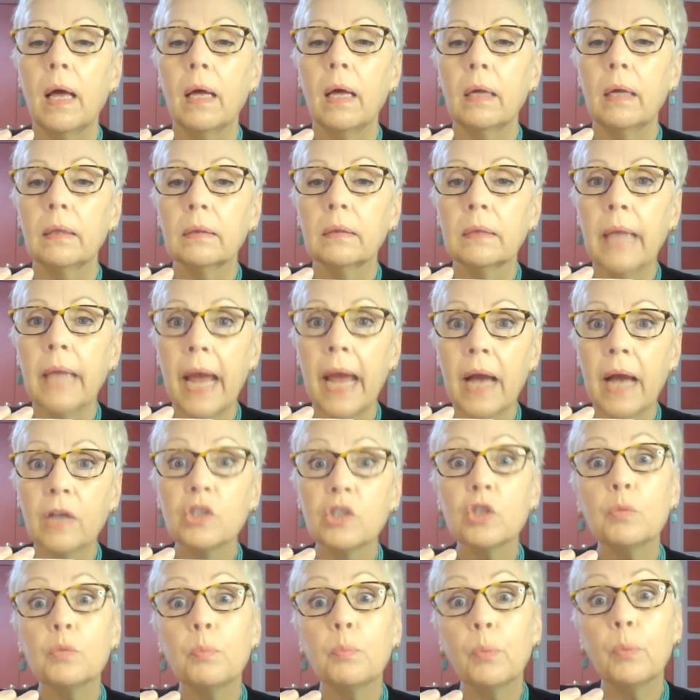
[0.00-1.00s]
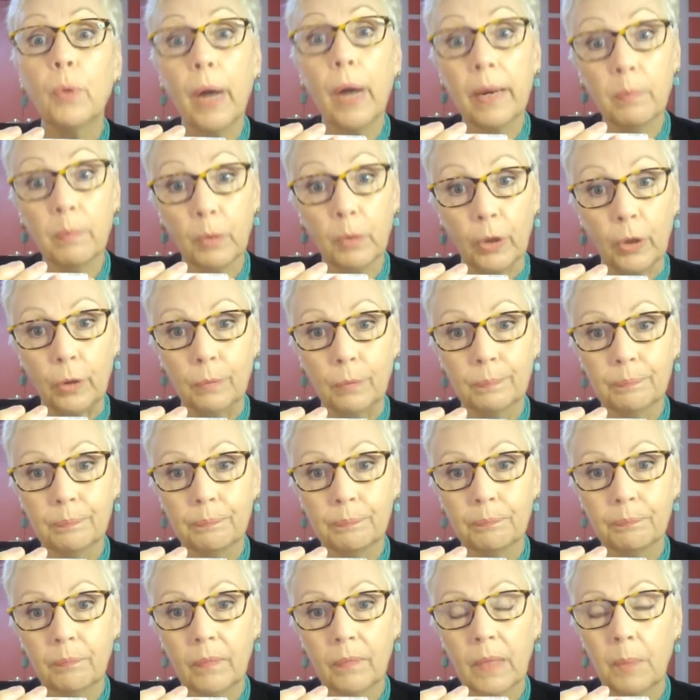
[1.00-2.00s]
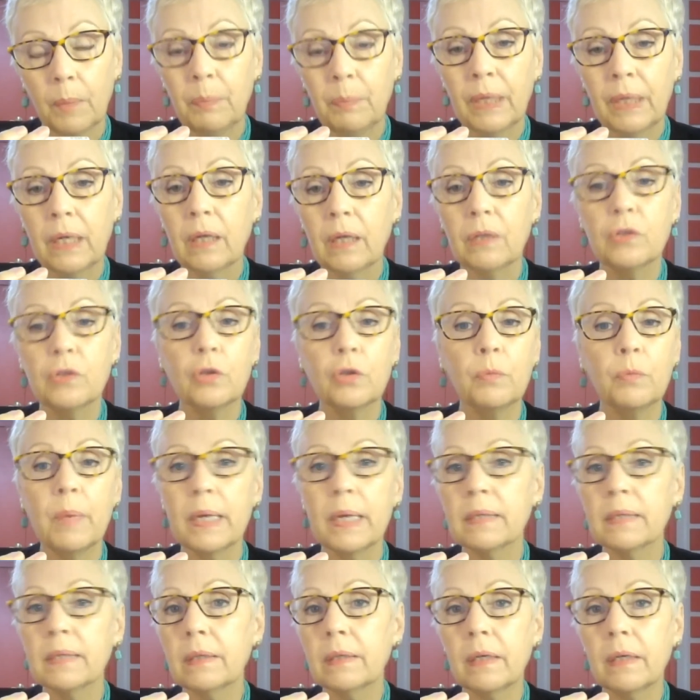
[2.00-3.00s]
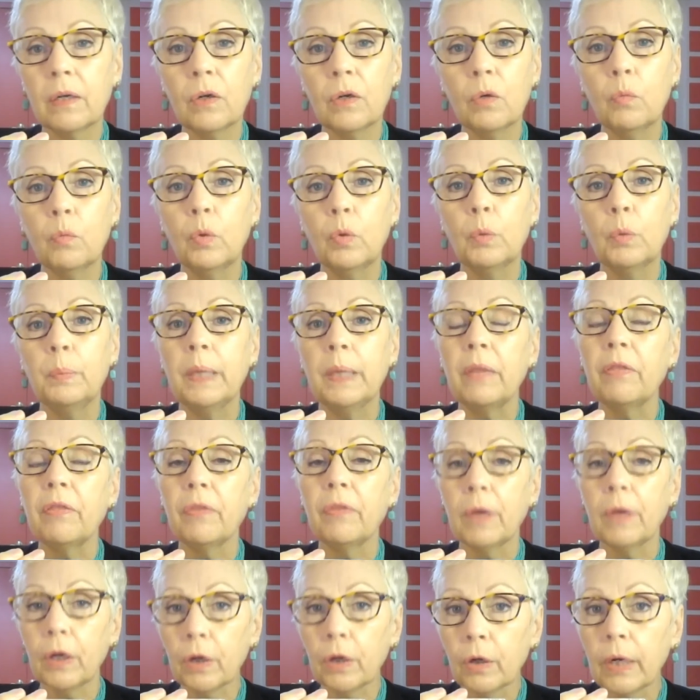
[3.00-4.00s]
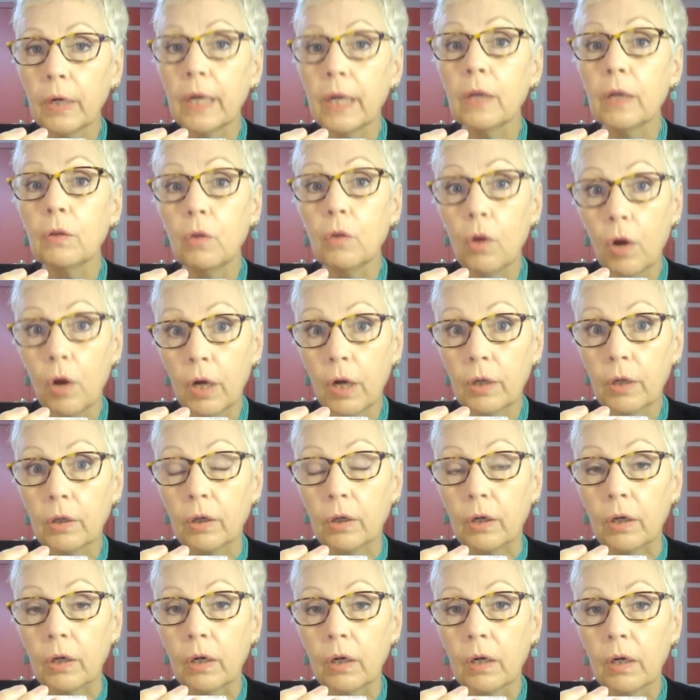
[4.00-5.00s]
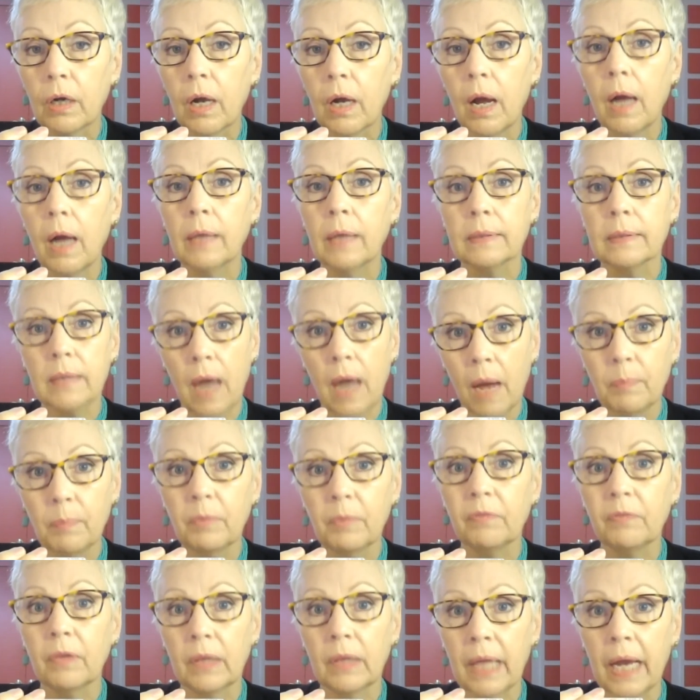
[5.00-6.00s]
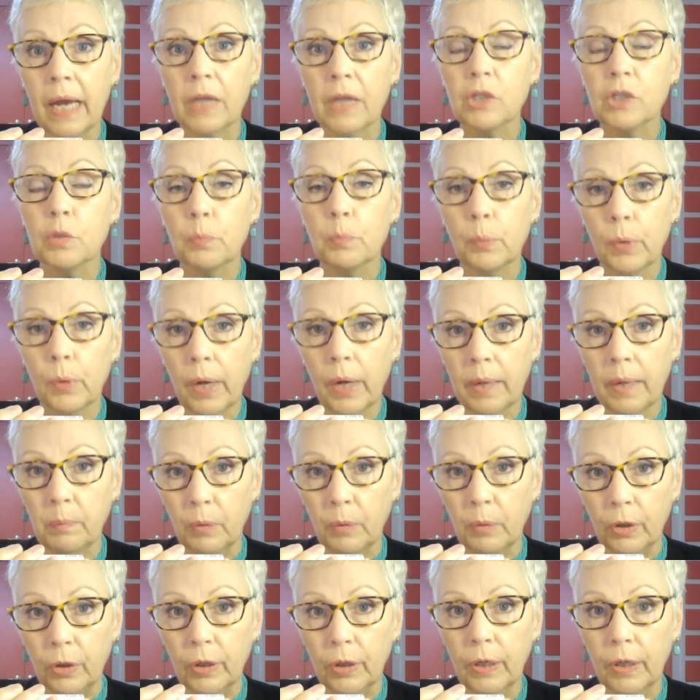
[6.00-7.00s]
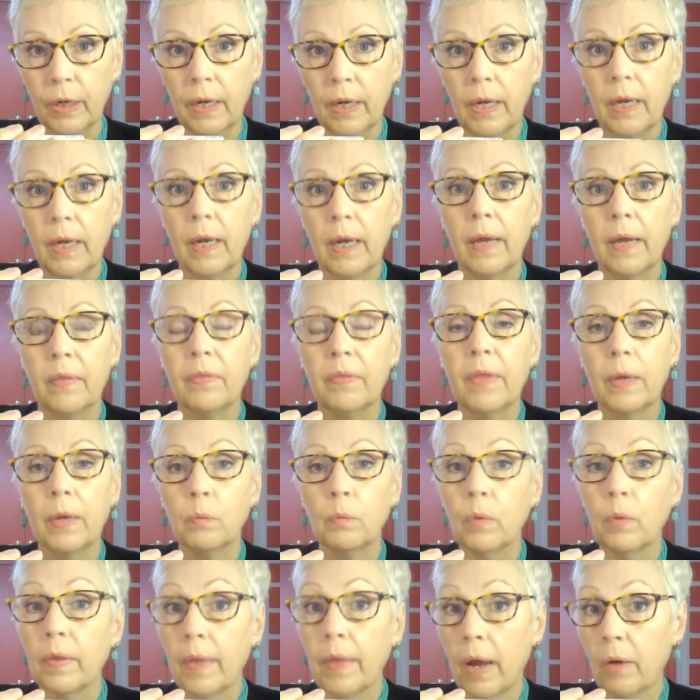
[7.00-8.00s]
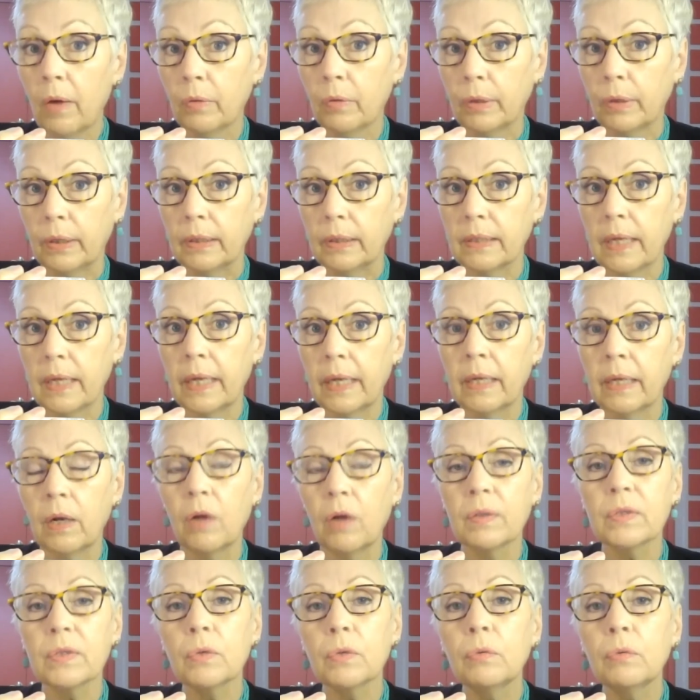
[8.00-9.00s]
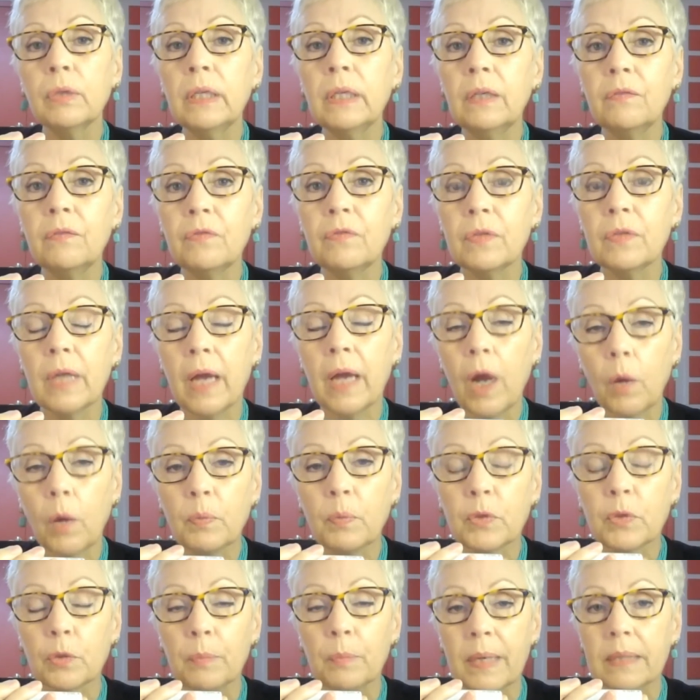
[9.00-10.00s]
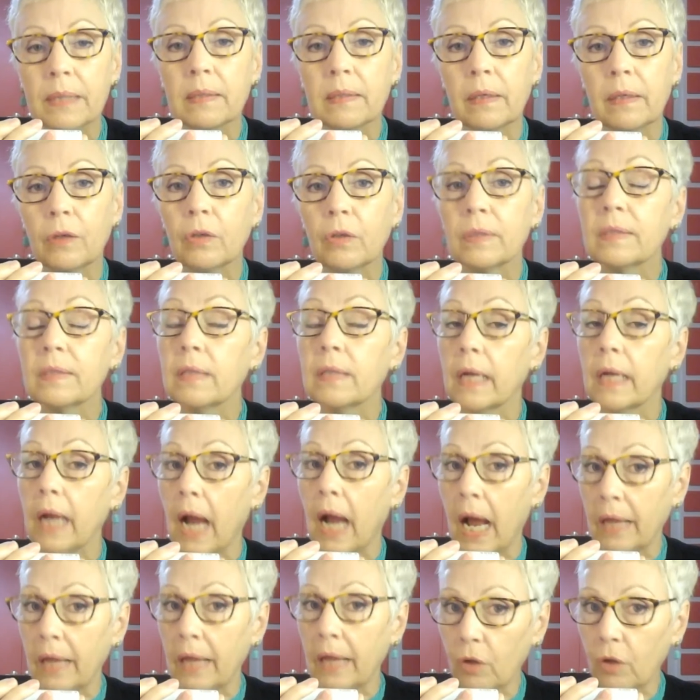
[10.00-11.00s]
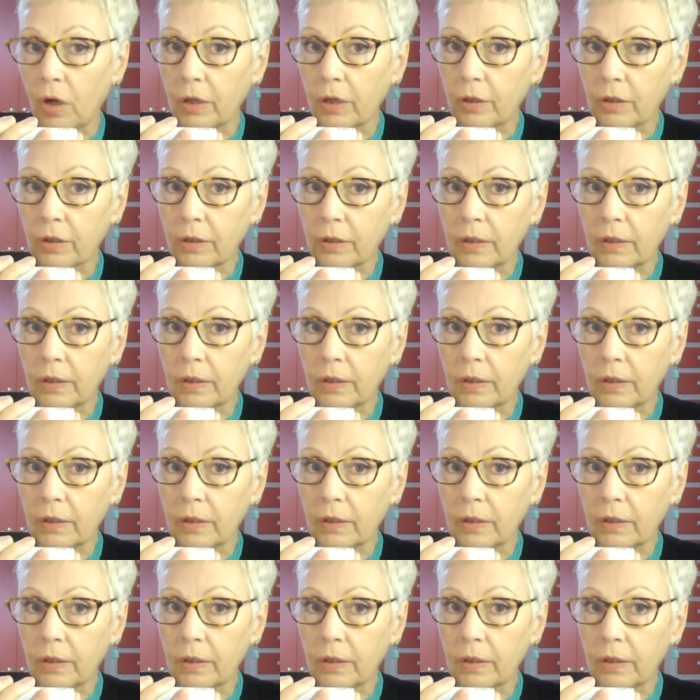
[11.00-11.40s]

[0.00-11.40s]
lash primer, because your mascara will be thicker and longer on top of a lash primer than without it. It also helps your mascara stay on longer,